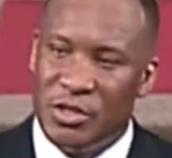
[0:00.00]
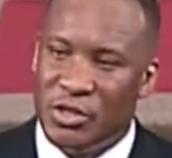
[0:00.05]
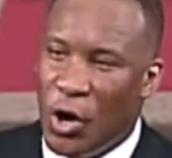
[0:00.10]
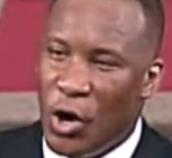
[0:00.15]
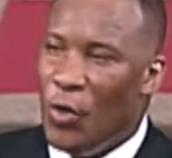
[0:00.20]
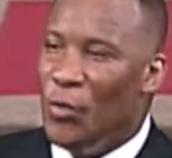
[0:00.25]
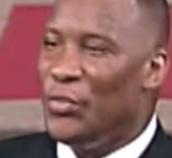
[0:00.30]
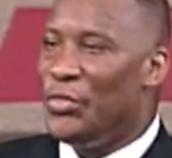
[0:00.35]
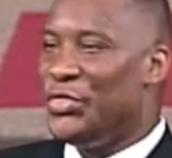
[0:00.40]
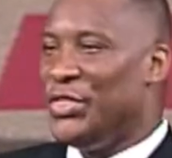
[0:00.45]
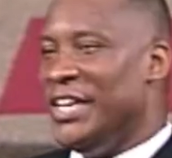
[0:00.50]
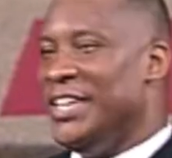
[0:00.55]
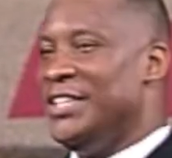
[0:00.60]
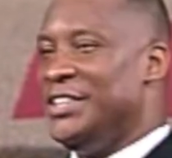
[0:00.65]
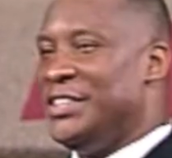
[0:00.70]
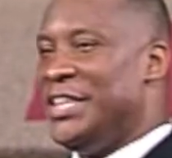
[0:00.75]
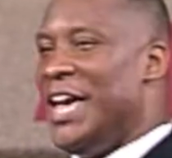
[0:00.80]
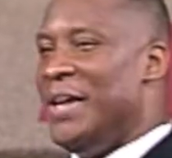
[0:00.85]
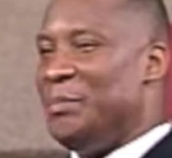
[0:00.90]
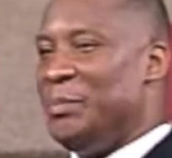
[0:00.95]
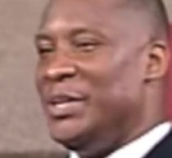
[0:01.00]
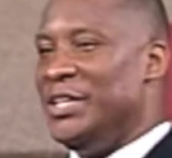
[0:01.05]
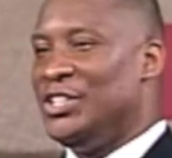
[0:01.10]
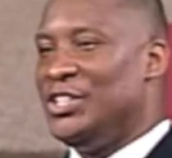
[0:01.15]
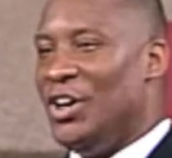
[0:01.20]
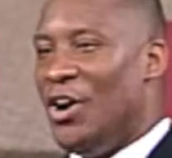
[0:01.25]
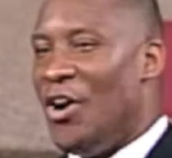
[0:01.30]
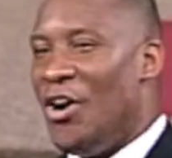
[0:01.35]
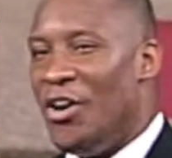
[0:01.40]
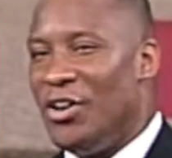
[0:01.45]
Don't think that
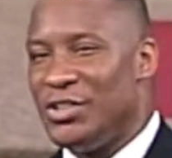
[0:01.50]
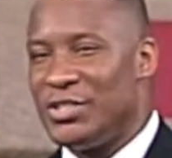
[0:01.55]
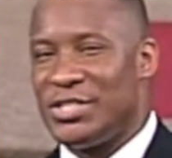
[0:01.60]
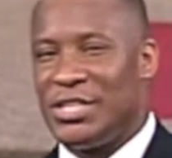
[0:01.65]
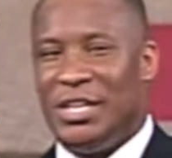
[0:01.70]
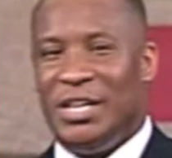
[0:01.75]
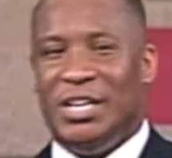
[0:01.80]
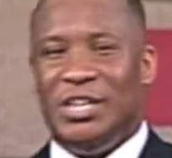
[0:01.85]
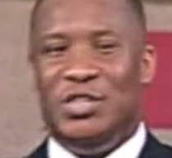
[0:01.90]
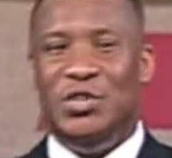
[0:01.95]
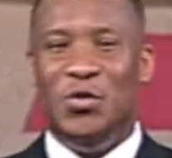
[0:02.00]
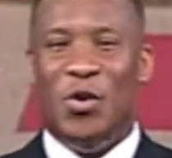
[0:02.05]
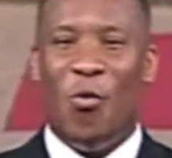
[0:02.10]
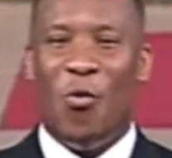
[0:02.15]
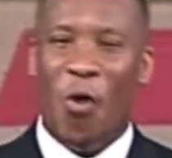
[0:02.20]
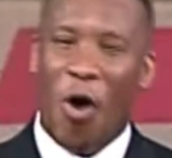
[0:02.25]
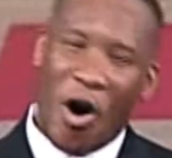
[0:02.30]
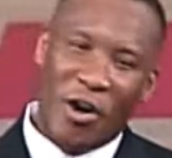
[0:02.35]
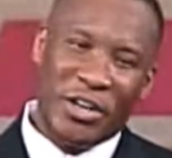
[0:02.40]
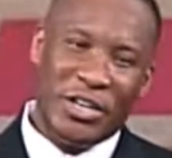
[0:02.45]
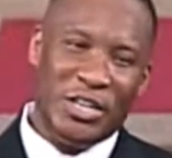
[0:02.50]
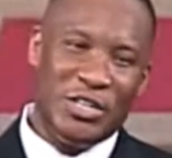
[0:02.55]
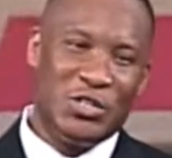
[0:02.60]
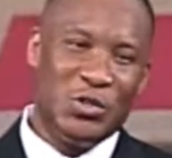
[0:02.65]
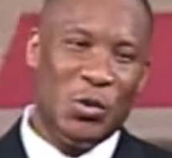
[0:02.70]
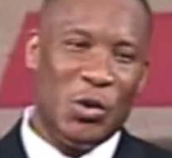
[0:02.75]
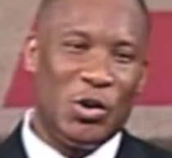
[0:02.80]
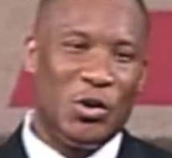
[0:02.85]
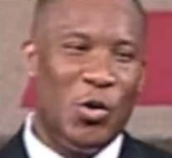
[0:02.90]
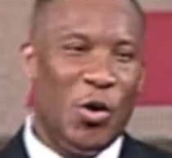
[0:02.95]
because you are walking
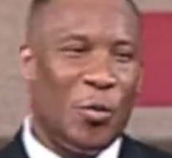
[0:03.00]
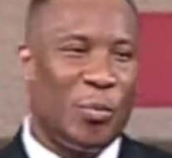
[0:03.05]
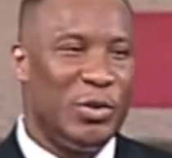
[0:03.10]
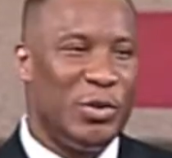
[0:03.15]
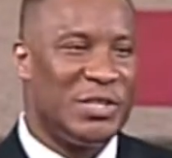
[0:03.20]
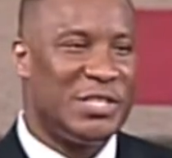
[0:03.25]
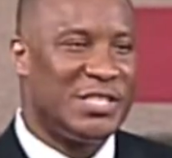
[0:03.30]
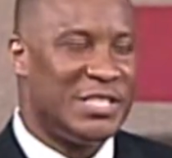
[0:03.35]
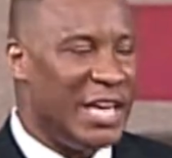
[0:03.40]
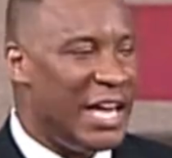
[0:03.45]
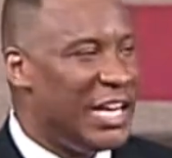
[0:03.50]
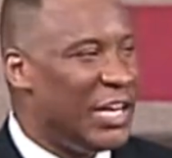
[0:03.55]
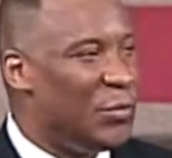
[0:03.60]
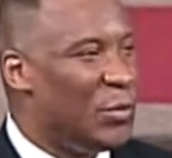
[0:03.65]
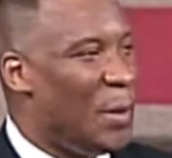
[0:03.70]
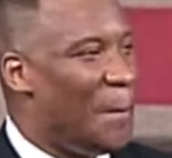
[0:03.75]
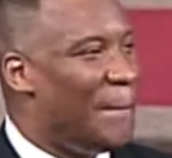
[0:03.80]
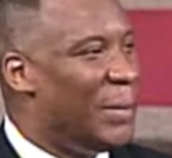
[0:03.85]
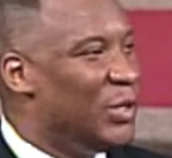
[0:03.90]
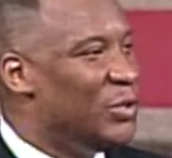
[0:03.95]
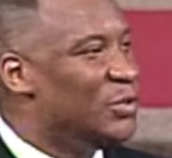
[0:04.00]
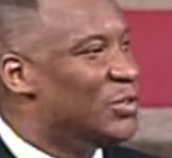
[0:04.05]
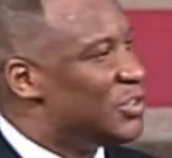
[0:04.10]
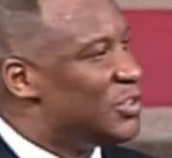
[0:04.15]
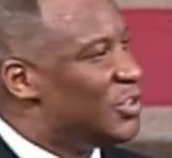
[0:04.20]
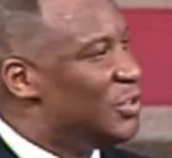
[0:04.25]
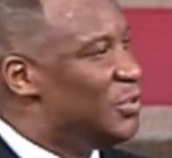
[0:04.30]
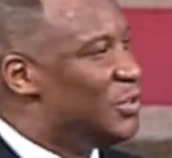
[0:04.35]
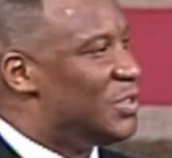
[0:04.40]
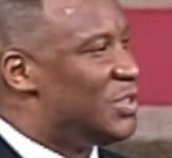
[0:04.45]
into a corporate setting with blue
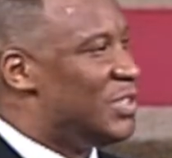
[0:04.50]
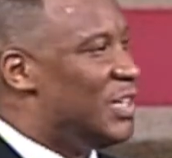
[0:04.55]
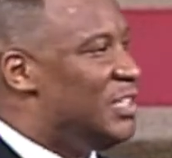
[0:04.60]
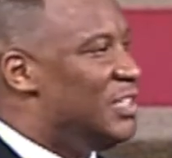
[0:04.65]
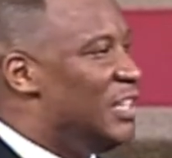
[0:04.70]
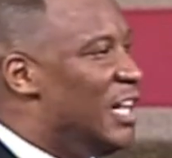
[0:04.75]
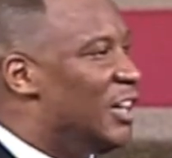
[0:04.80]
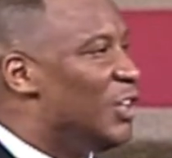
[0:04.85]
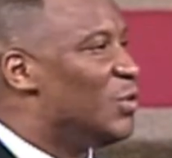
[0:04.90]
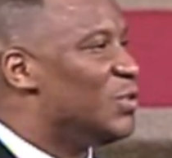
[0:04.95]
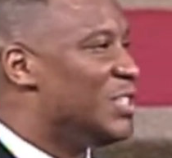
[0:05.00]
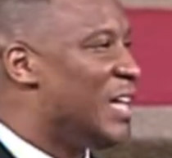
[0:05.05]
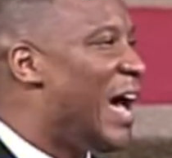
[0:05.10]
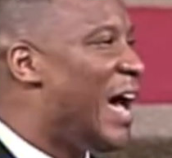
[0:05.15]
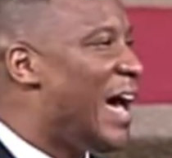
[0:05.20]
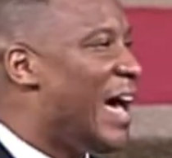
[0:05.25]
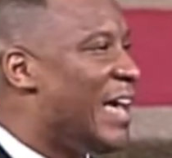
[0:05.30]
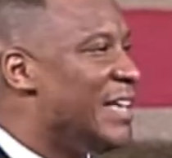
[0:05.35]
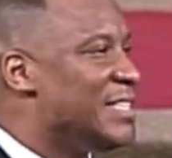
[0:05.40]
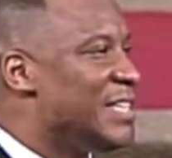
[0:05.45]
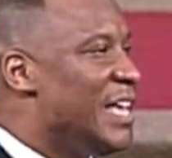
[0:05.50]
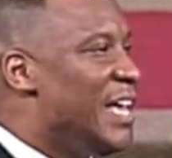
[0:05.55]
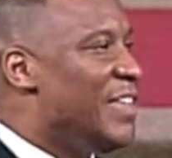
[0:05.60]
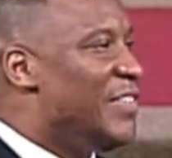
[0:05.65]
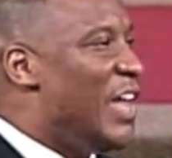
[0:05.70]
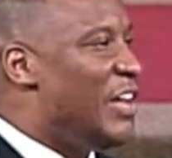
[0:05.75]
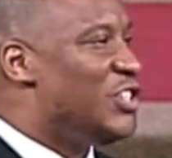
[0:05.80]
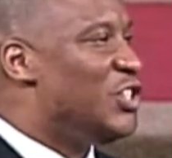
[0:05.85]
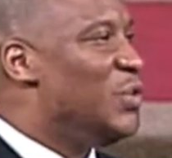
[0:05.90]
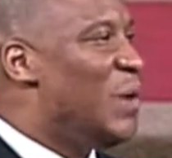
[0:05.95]
suits and yellow ties
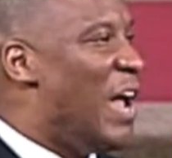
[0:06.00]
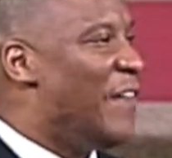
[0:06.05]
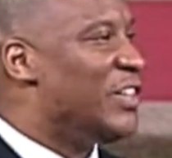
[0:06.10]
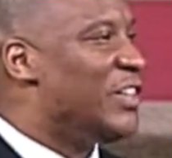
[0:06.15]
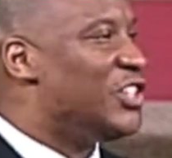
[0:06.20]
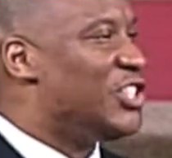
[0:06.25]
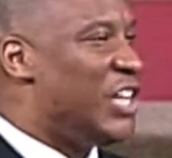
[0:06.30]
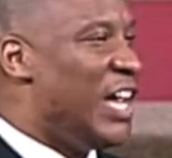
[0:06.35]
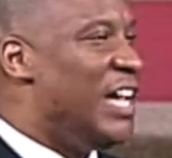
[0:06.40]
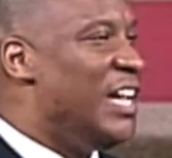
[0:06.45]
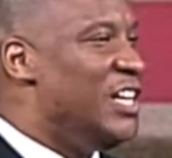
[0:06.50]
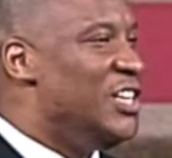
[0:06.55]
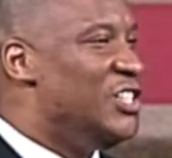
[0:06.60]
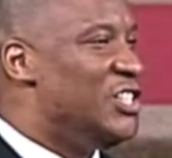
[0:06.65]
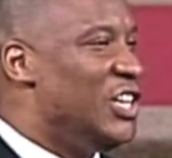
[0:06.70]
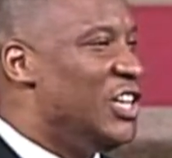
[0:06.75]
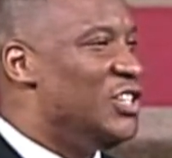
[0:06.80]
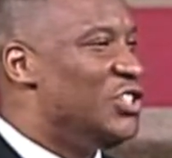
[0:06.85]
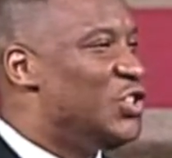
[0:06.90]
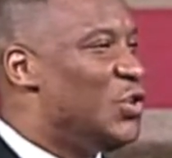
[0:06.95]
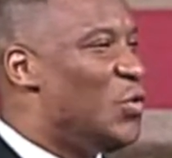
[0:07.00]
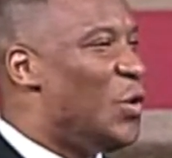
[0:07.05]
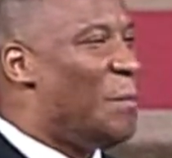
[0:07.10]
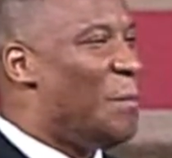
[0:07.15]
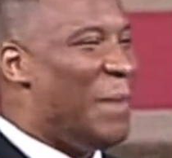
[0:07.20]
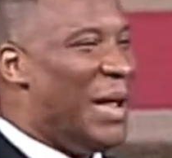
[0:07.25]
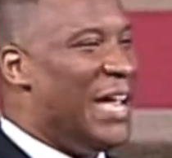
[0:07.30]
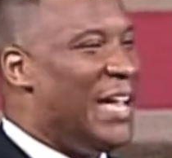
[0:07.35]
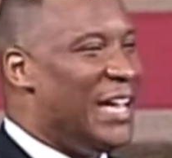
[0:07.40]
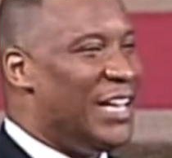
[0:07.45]
that you have to change into a
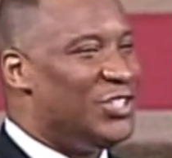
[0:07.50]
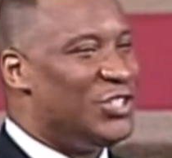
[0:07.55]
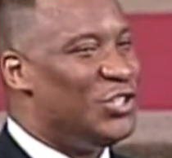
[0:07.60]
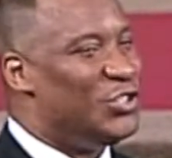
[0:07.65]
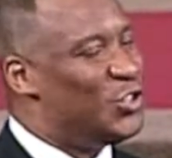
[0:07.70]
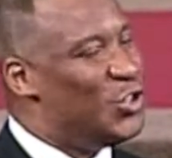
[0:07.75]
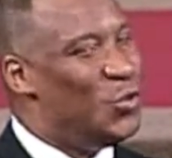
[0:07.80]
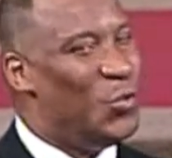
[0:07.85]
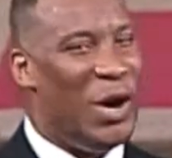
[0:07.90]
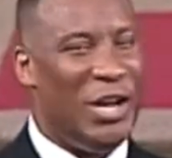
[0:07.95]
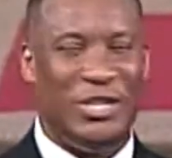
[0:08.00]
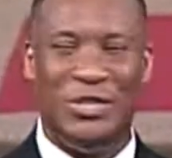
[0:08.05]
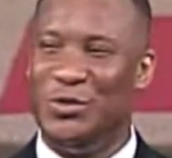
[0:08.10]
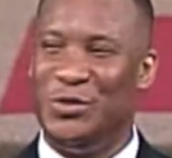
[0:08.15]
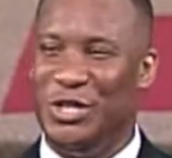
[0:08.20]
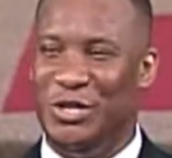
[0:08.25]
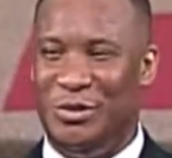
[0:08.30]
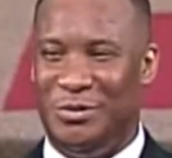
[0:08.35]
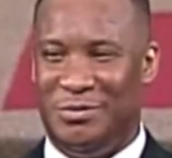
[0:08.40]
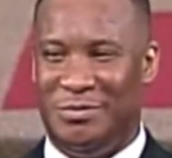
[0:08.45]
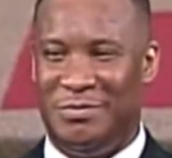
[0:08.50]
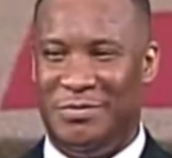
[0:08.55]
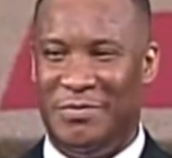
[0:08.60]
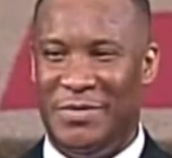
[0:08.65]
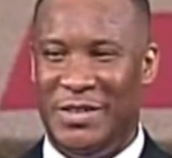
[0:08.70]
man to do what you do.